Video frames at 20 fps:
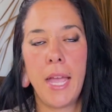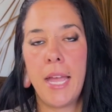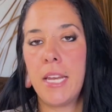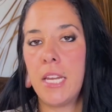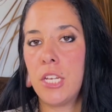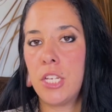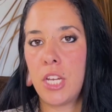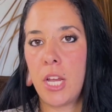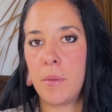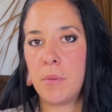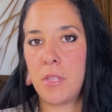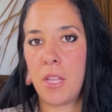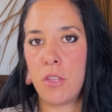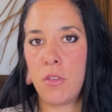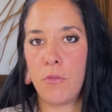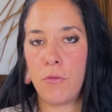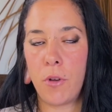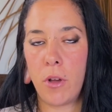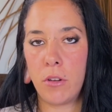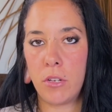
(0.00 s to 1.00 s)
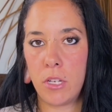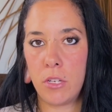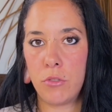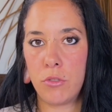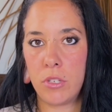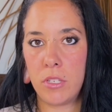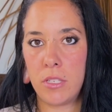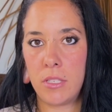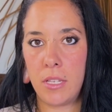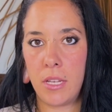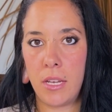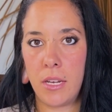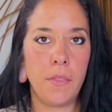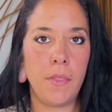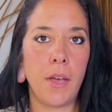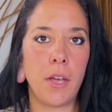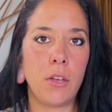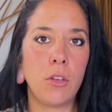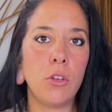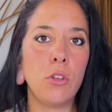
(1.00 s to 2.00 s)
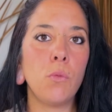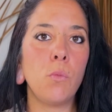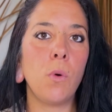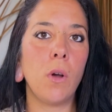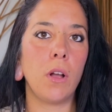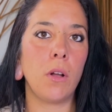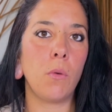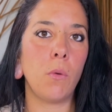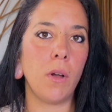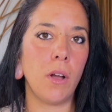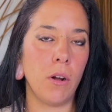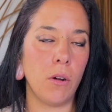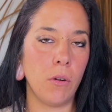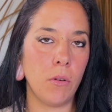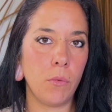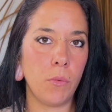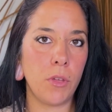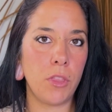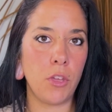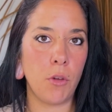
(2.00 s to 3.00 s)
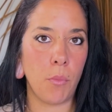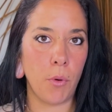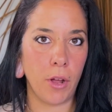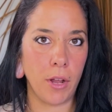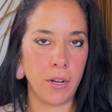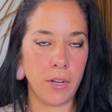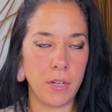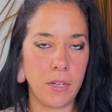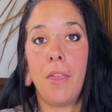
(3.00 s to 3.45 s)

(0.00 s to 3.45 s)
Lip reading: any shapes that you found interesting that could work well with your brand.